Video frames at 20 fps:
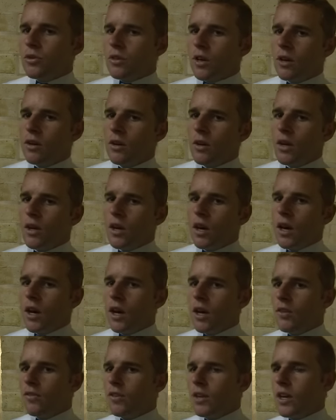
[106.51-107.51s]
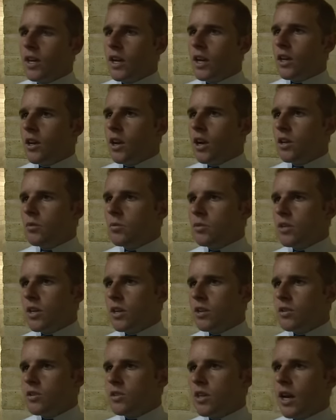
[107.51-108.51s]
So if he can get there
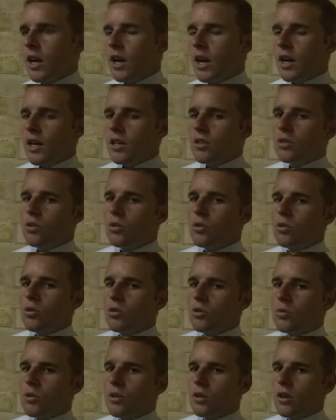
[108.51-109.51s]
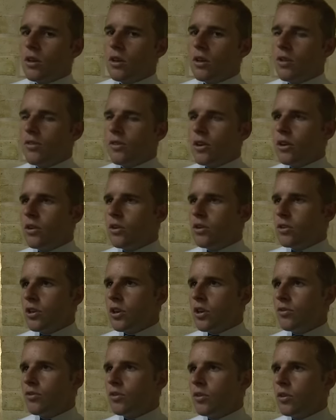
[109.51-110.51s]
100% on Saturday, he's a horse with a very good
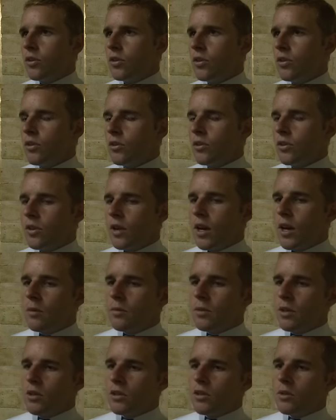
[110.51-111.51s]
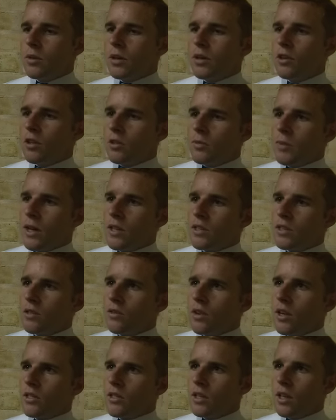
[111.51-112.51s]
turn of foot, and it looks to be a nice pace in
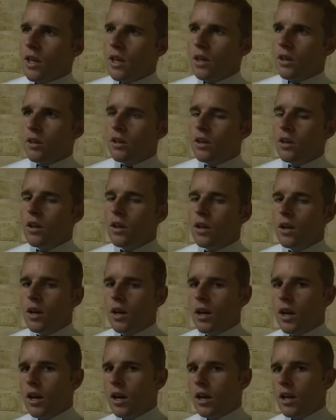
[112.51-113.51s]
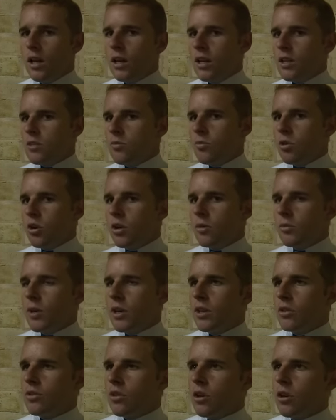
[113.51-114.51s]
the race again, and he doesn't mind it
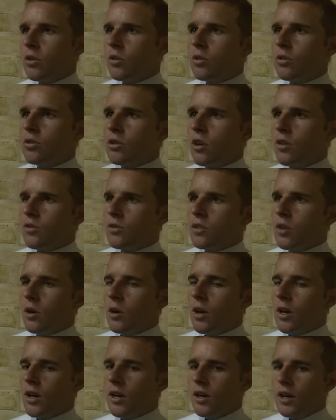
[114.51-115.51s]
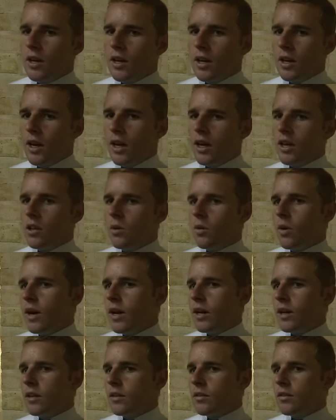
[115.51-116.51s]
being dry or soft. So either
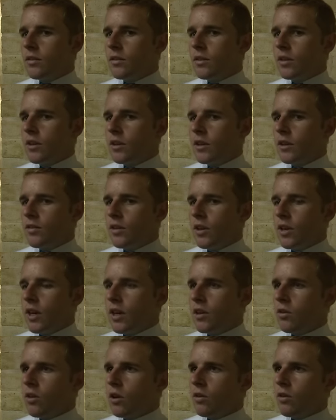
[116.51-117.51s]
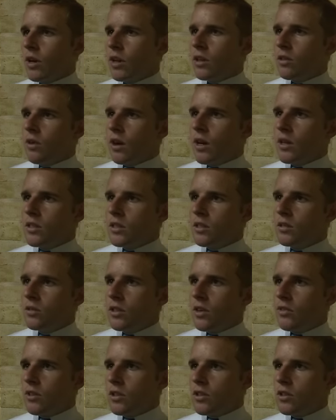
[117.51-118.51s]
way, and if he can get the right run in the race, he'll
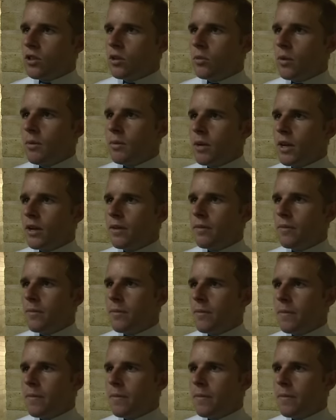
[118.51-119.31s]
definitely storm home late.